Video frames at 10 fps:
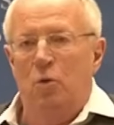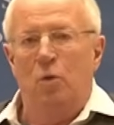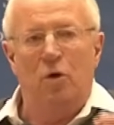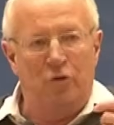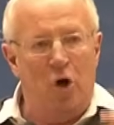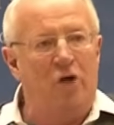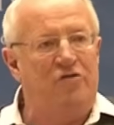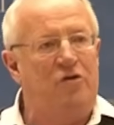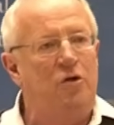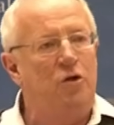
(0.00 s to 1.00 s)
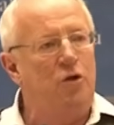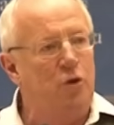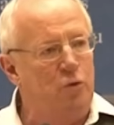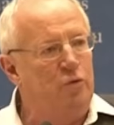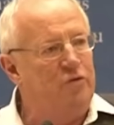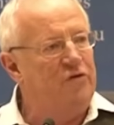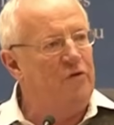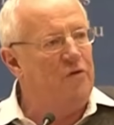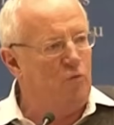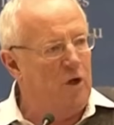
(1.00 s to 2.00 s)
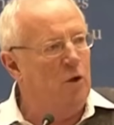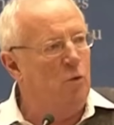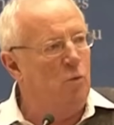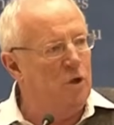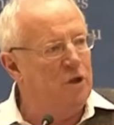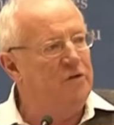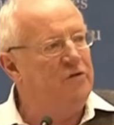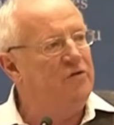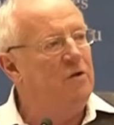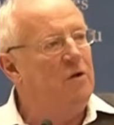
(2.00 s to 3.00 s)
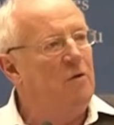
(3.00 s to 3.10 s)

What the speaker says: will not use the real words